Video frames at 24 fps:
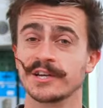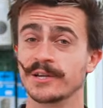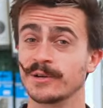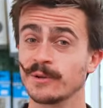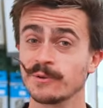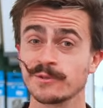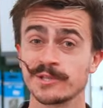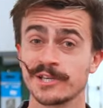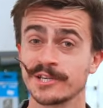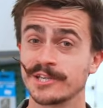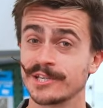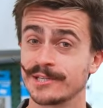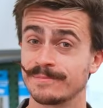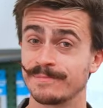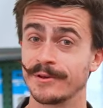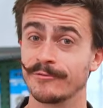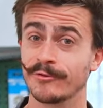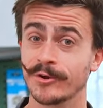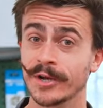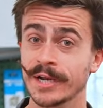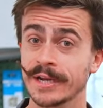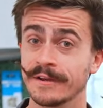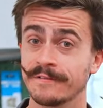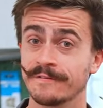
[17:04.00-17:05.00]
can also just be
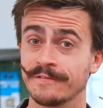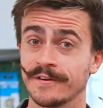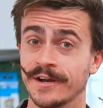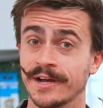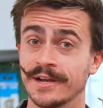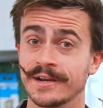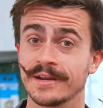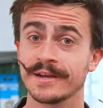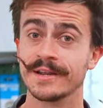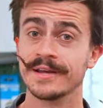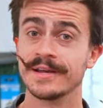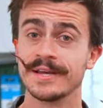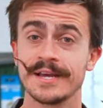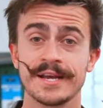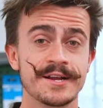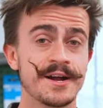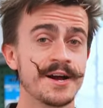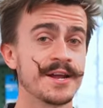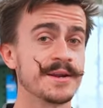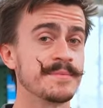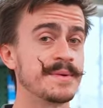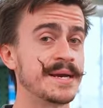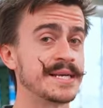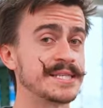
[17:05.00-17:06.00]
really fun. It
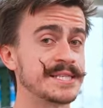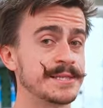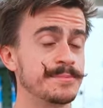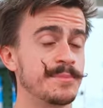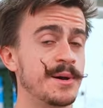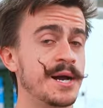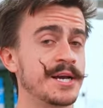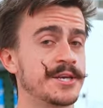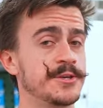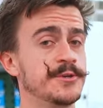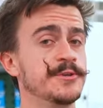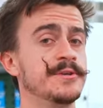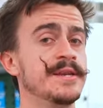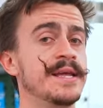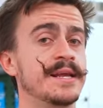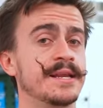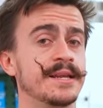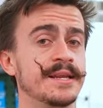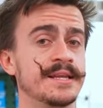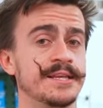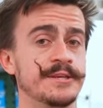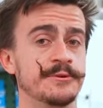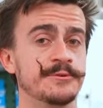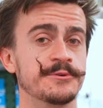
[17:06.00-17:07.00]
kind of makes the bike
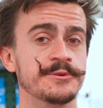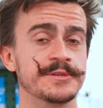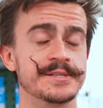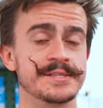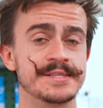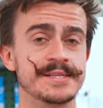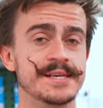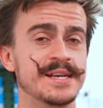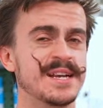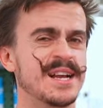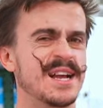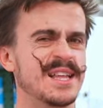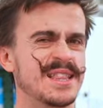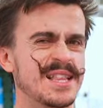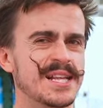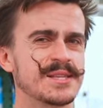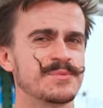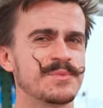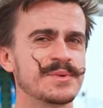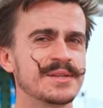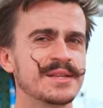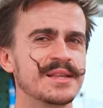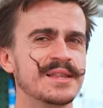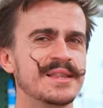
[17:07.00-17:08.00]
uniquely yours. And
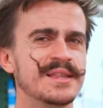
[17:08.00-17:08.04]
that's one of the